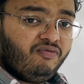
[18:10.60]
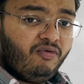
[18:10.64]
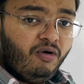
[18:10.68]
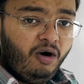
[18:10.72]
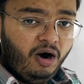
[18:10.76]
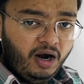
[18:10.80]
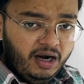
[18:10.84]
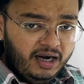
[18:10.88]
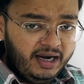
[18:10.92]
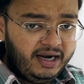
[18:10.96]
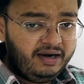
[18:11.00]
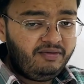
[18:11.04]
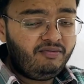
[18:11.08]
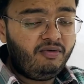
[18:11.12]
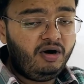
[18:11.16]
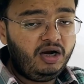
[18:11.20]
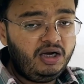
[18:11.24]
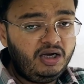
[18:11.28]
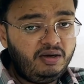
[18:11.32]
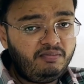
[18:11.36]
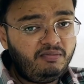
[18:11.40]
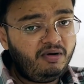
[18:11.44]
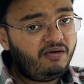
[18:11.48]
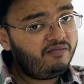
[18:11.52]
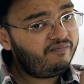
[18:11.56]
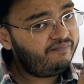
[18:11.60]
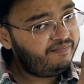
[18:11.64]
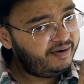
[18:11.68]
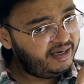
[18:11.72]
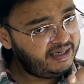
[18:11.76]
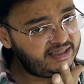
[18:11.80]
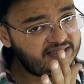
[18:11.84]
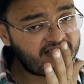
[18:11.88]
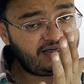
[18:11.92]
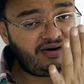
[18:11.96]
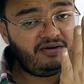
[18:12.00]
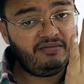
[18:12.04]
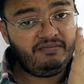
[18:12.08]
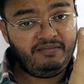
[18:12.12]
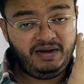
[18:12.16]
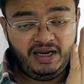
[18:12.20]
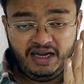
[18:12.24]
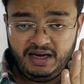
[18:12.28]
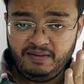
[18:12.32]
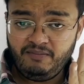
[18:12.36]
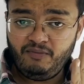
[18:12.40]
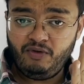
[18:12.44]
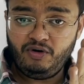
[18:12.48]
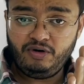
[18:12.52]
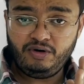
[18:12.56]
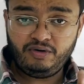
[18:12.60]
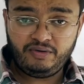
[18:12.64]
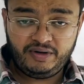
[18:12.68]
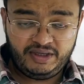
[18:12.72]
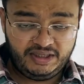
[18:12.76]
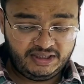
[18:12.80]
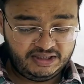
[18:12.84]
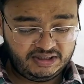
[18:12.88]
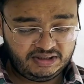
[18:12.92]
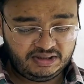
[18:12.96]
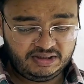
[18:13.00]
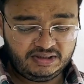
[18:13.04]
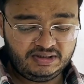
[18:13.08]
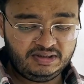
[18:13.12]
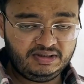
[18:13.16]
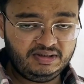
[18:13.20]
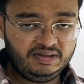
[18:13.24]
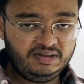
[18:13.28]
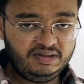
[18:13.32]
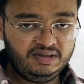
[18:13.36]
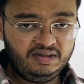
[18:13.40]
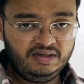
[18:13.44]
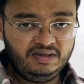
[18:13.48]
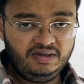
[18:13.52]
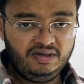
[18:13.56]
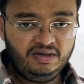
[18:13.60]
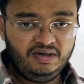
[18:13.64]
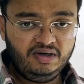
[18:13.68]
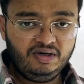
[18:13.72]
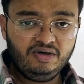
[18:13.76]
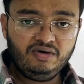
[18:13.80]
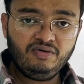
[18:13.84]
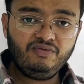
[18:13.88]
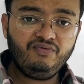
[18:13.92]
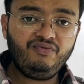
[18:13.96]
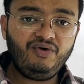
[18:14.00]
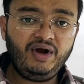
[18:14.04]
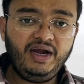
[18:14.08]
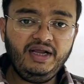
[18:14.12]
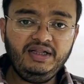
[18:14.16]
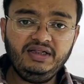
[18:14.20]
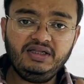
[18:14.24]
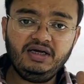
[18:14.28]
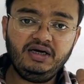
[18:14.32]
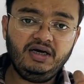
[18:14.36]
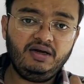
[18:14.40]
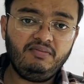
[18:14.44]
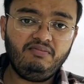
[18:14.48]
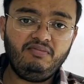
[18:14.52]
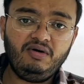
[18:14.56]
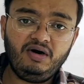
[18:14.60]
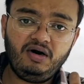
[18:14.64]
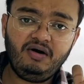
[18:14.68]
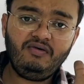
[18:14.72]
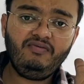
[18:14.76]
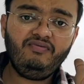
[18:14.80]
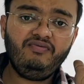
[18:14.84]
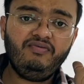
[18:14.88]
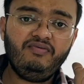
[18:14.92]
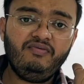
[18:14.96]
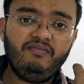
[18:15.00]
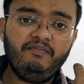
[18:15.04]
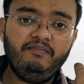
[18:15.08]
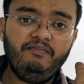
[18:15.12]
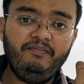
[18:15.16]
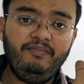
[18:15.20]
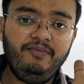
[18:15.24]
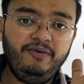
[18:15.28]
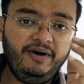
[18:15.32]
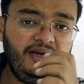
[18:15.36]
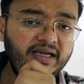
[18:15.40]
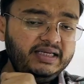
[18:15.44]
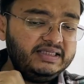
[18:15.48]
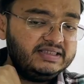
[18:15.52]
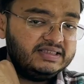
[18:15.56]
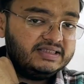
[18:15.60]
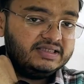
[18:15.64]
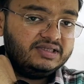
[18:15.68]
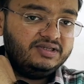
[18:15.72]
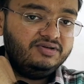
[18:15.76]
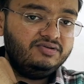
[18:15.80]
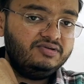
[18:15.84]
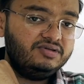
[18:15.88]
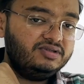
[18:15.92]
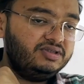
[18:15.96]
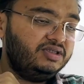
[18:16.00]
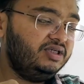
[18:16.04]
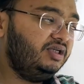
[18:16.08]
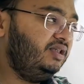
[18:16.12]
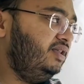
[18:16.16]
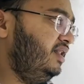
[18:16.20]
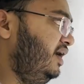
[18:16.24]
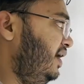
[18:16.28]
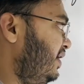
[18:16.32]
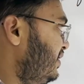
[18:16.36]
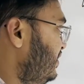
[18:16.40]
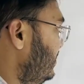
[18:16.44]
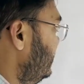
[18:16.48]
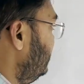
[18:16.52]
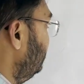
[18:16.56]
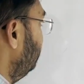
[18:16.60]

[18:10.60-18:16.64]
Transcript: wall and volume of bricks, our main motto is to find the number of bricks used in that.